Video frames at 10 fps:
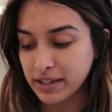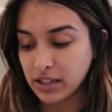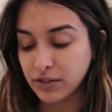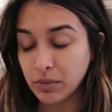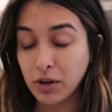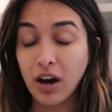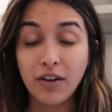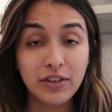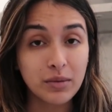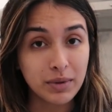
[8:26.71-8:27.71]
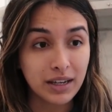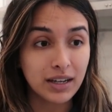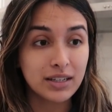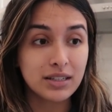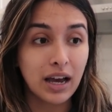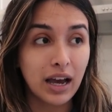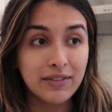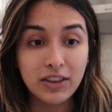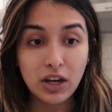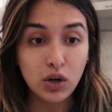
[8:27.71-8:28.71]
myself some coffee because
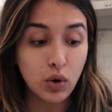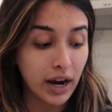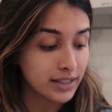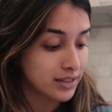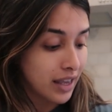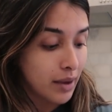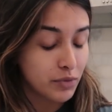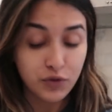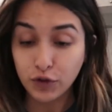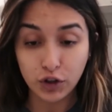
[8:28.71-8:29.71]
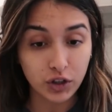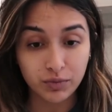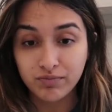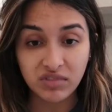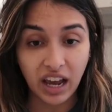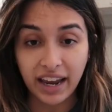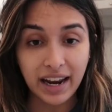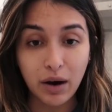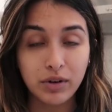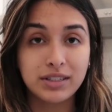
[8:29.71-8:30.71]
even though I slept for 9
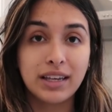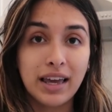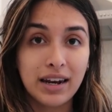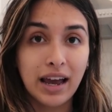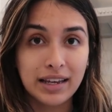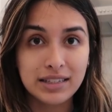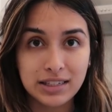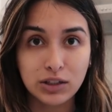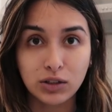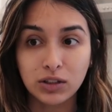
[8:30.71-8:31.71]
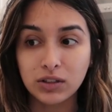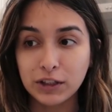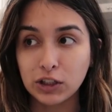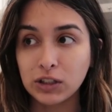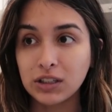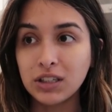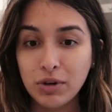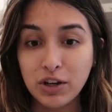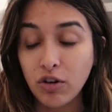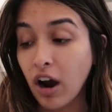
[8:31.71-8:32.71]
hours again, I still feel
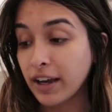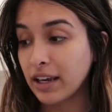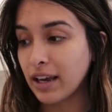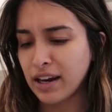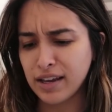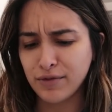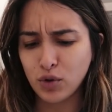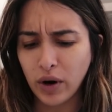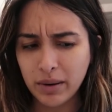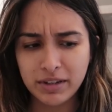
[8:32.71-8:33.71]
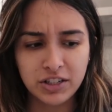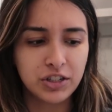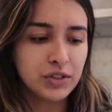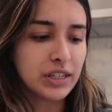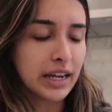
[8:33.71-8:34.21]
pretty gross. And I have quite a bit to do